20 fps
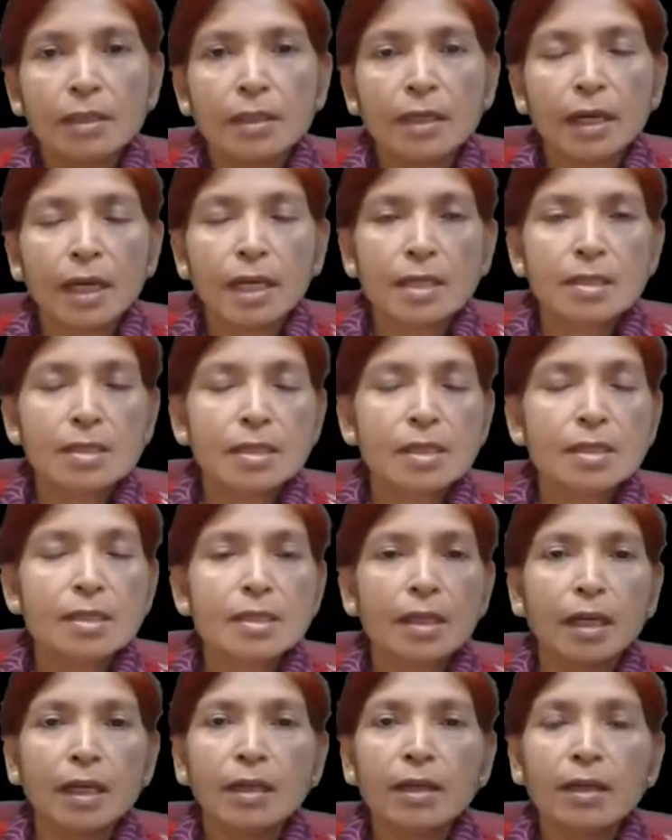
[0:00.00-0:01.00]
next
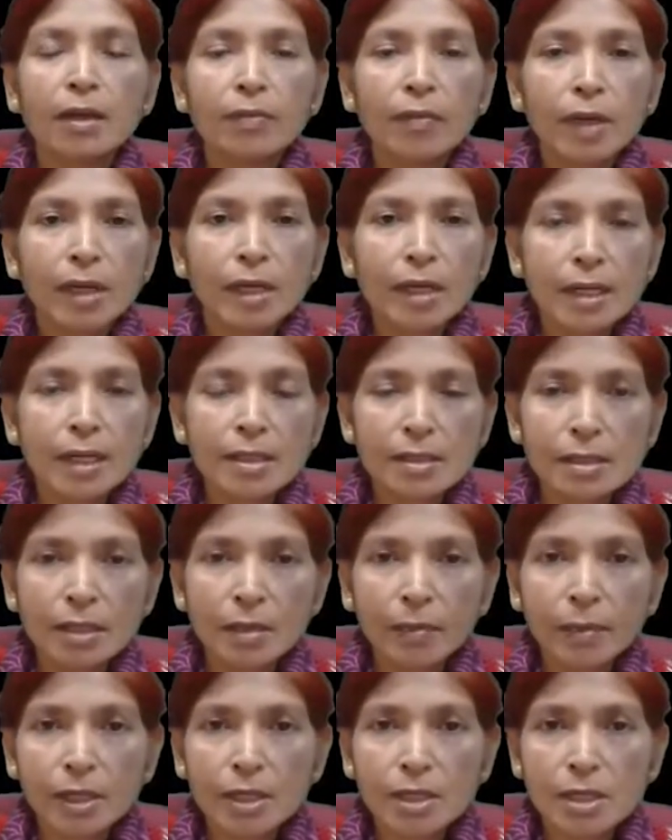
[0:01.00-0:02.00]
is interval
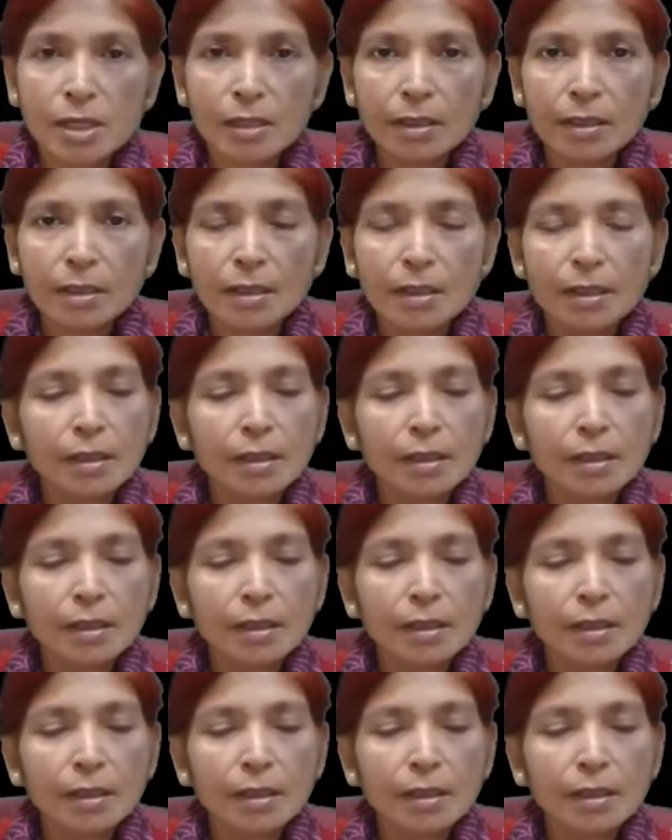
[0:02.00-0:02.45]
estimation,